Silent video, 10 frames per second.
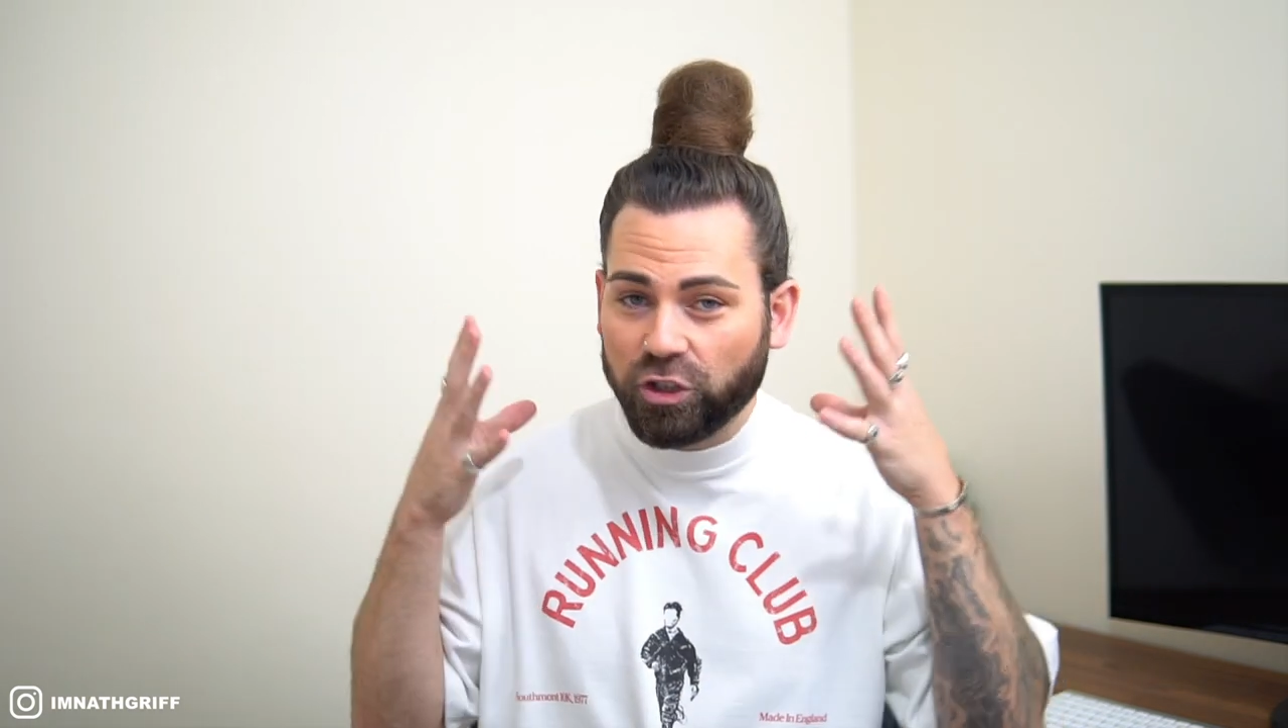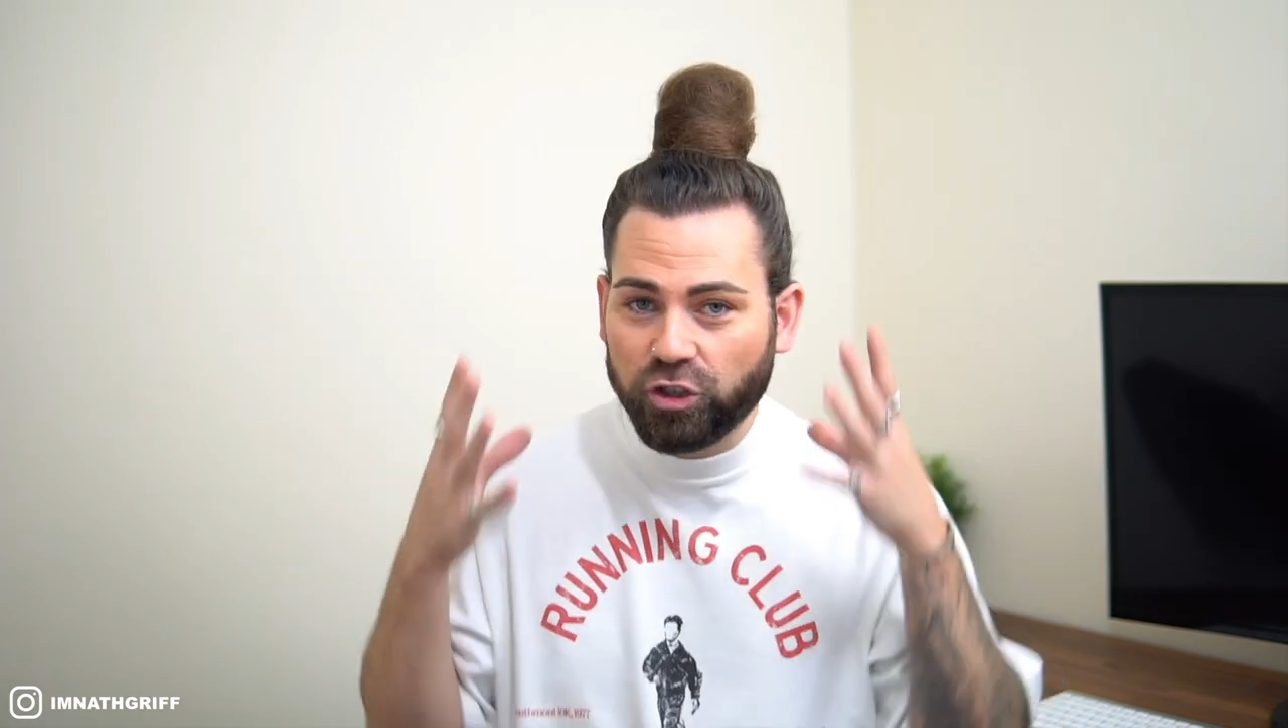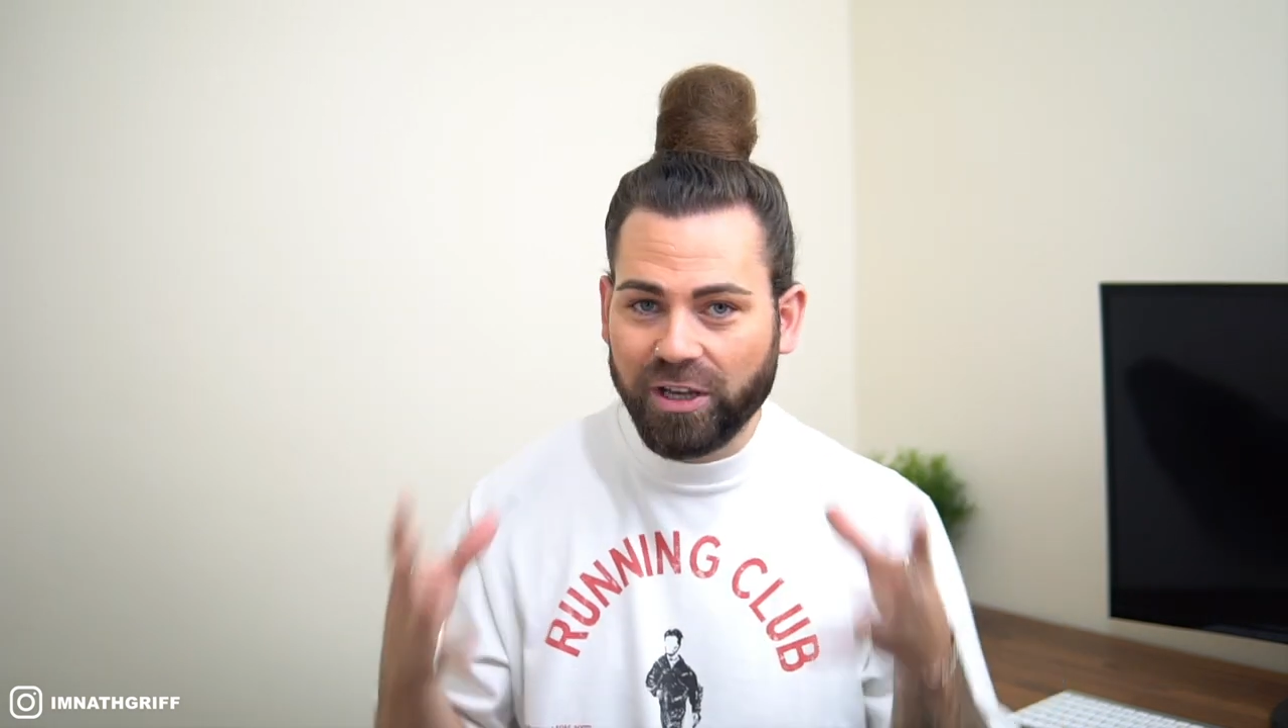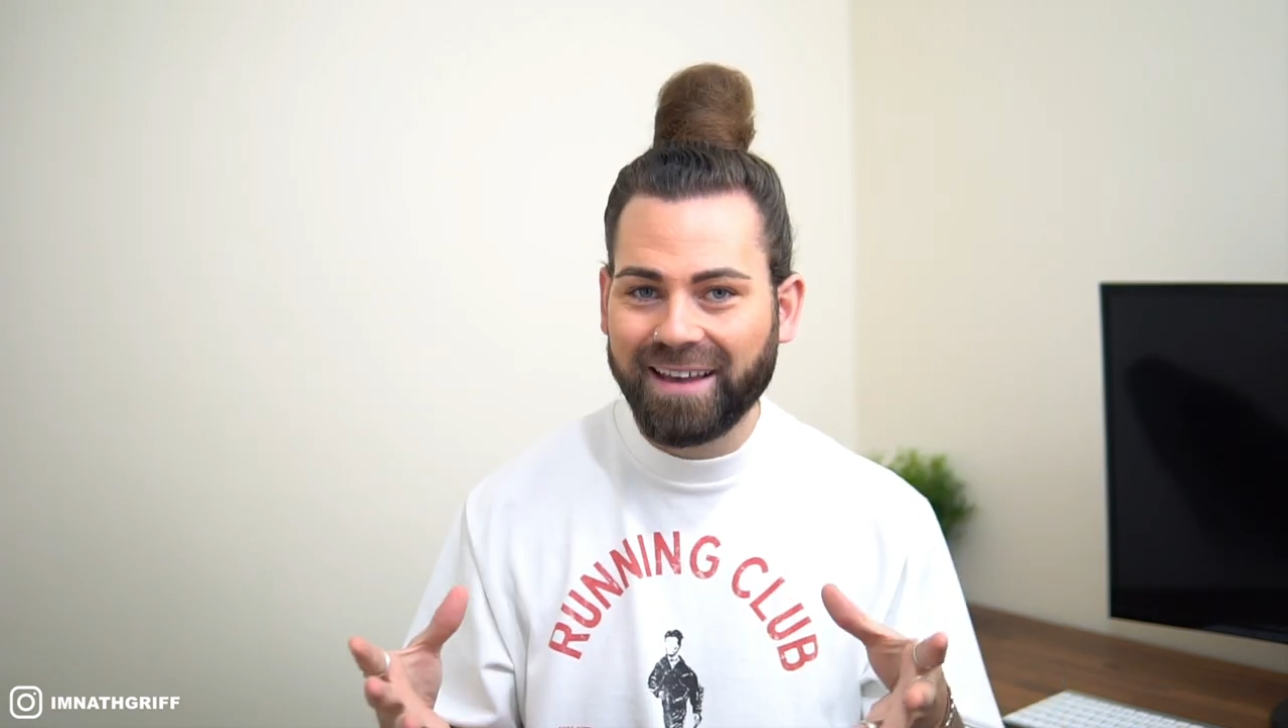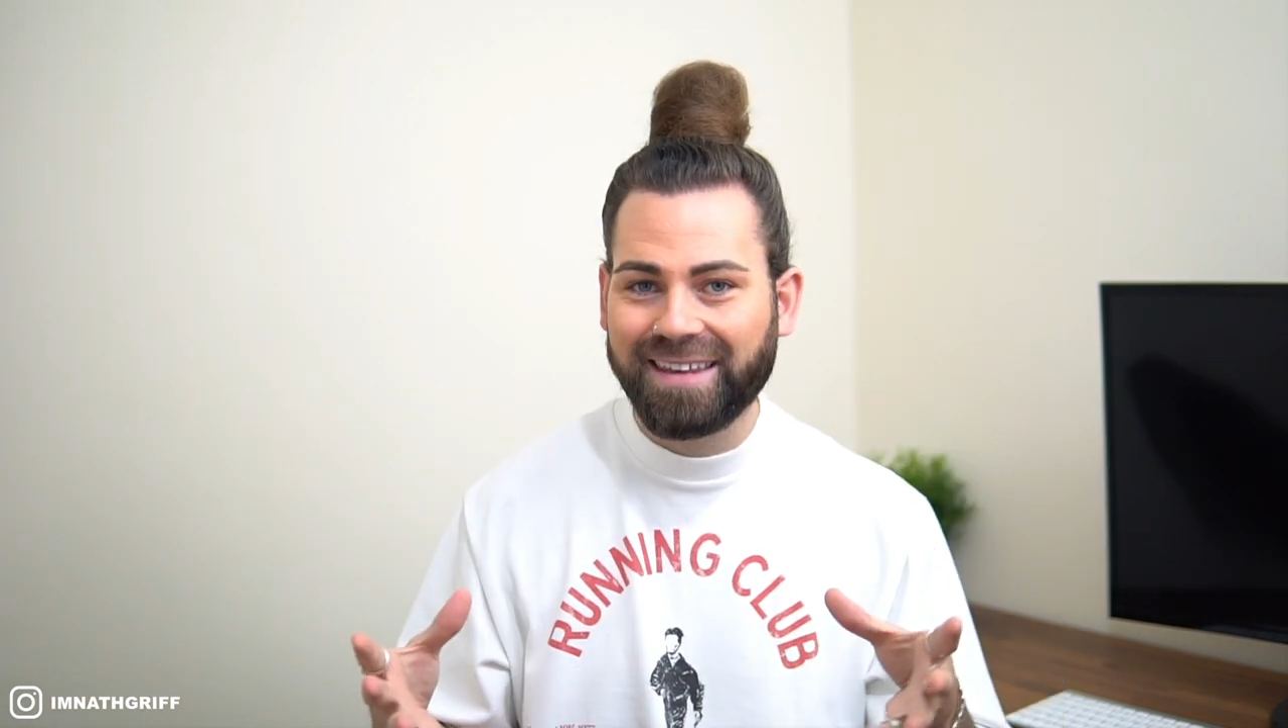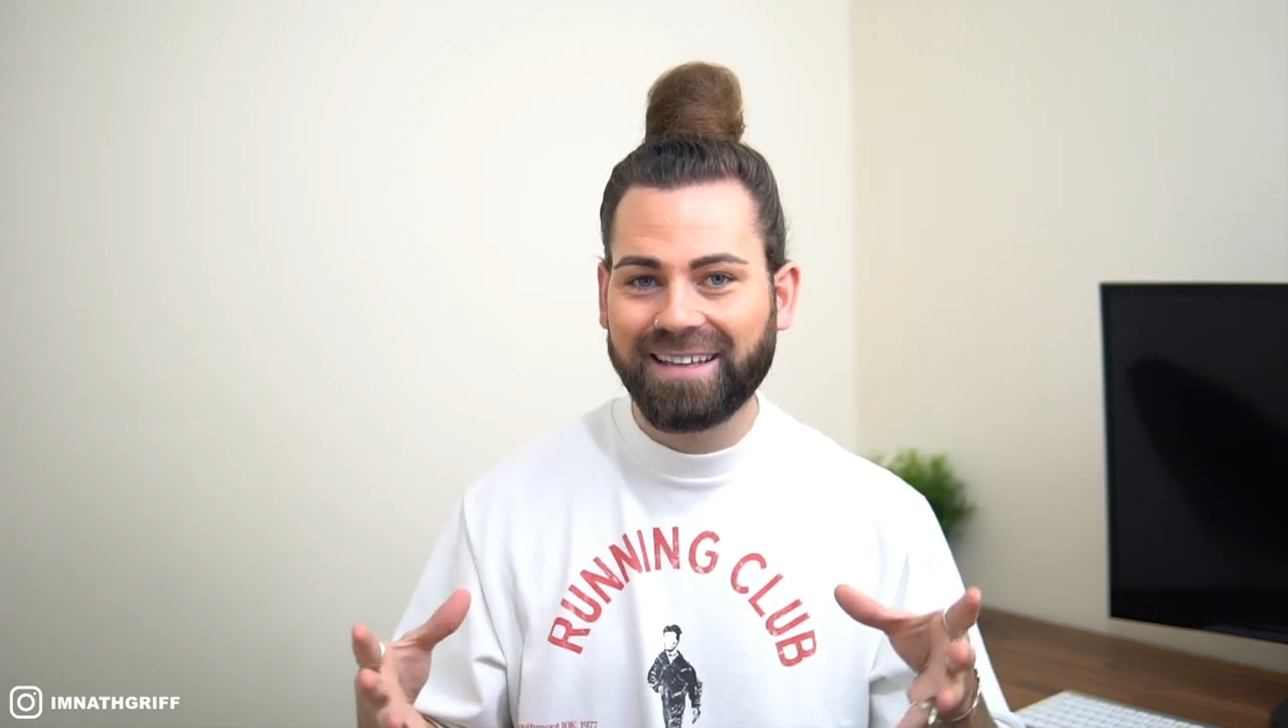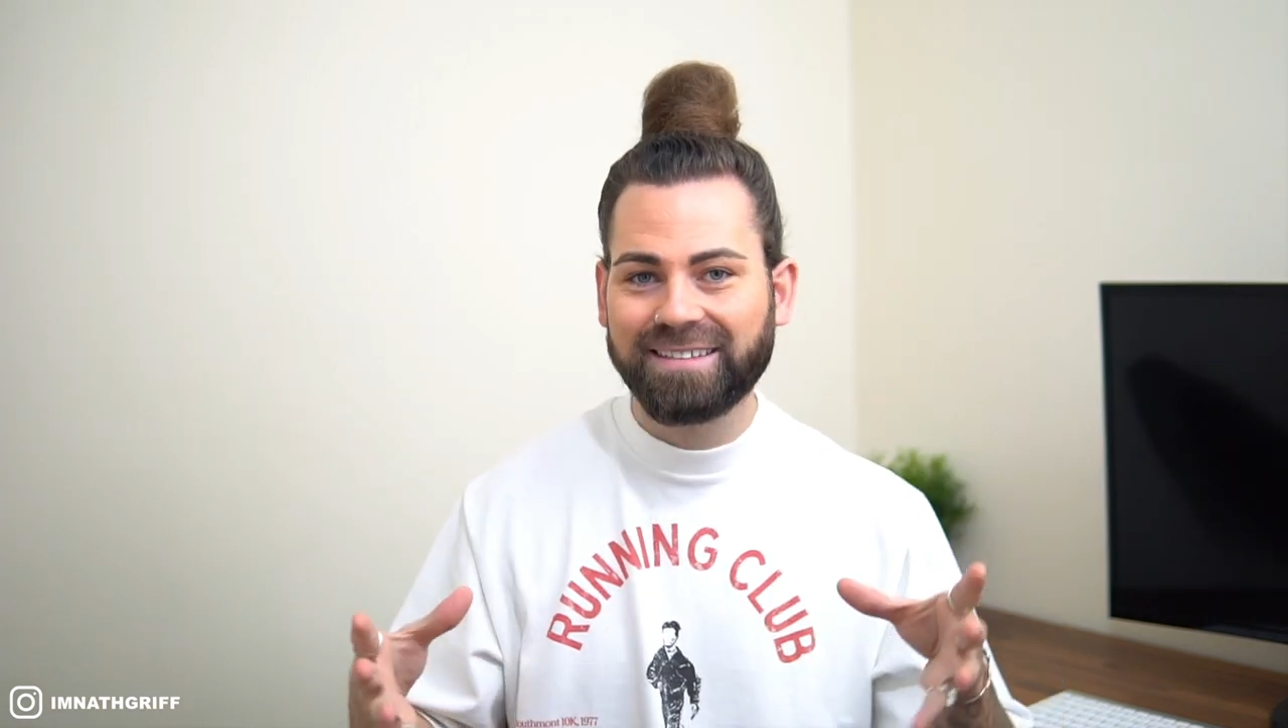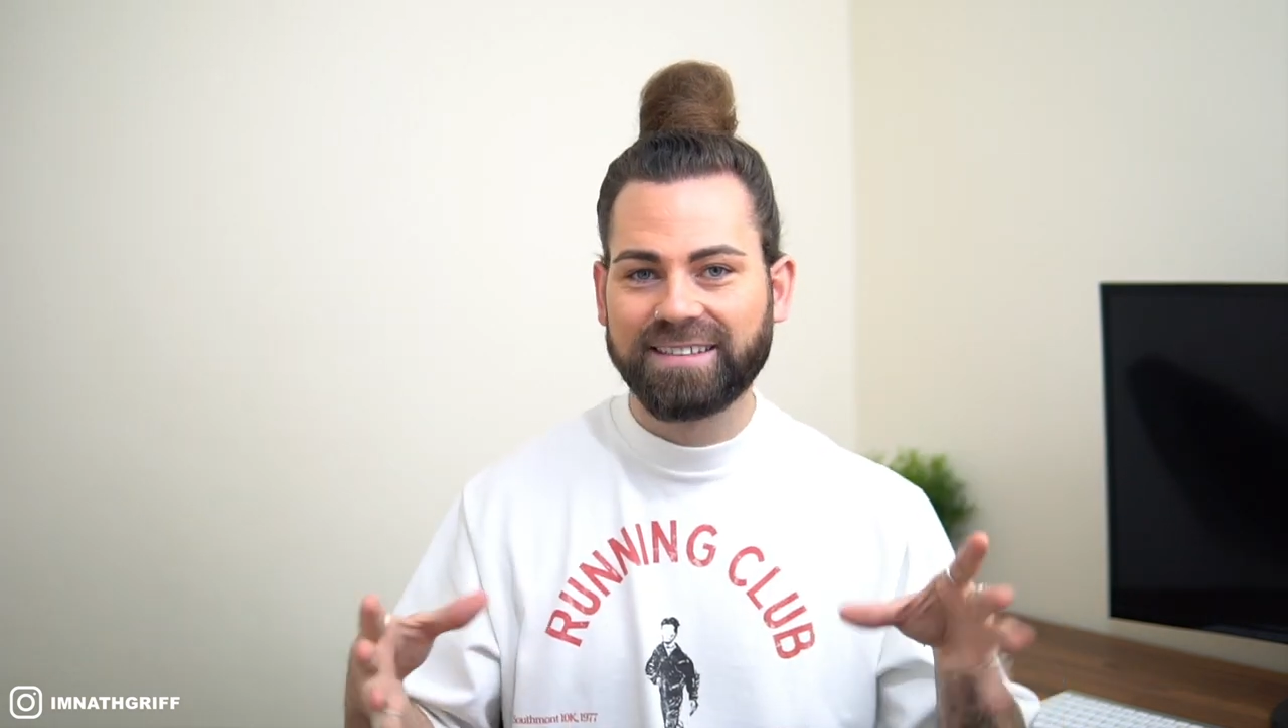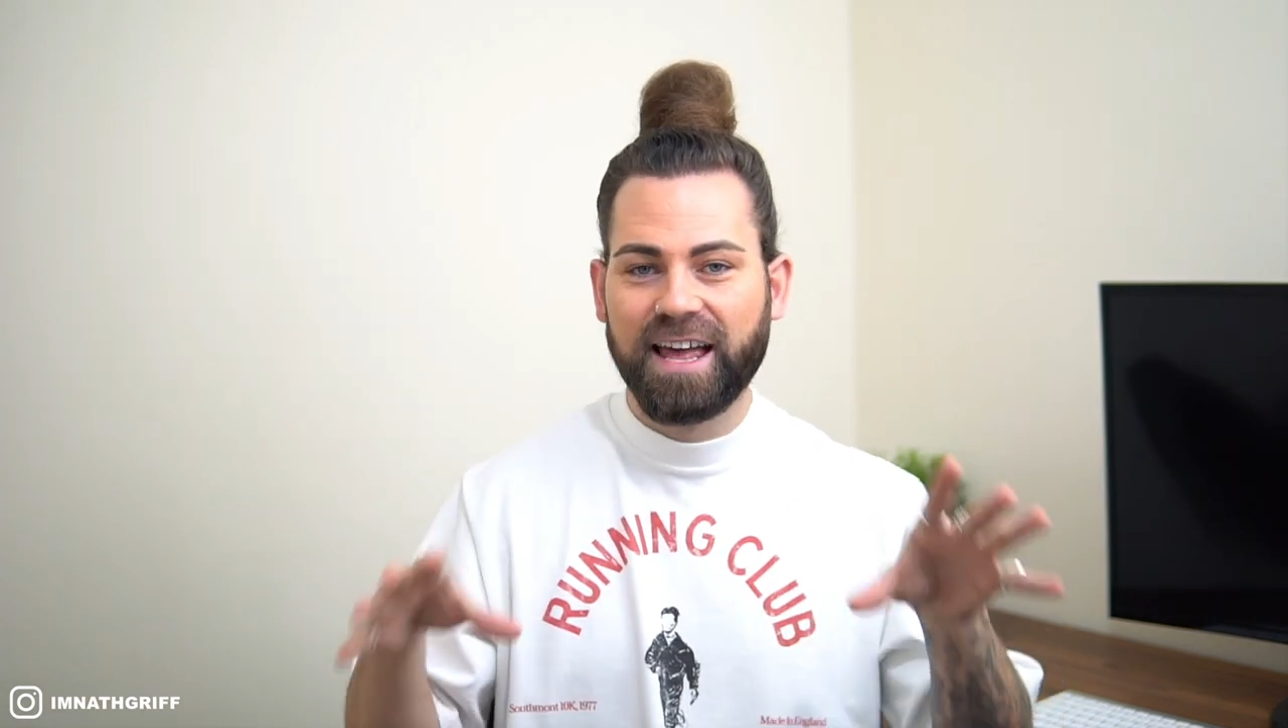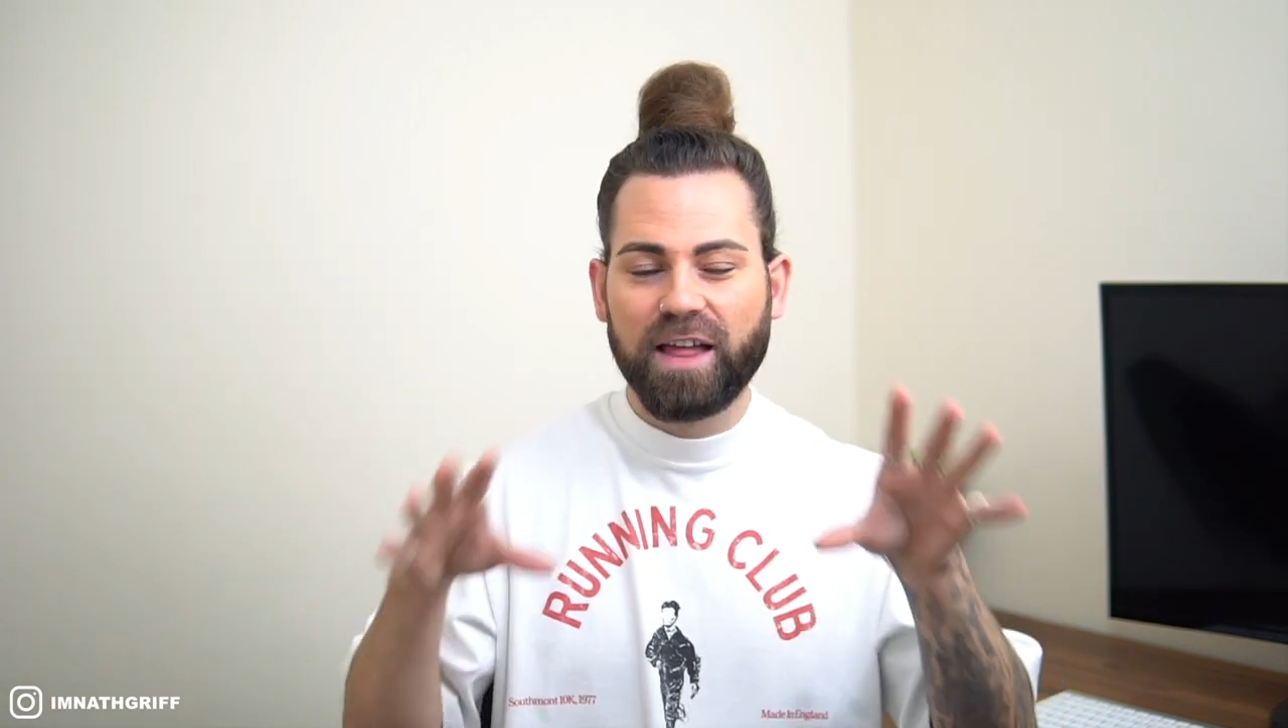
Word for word: Shacket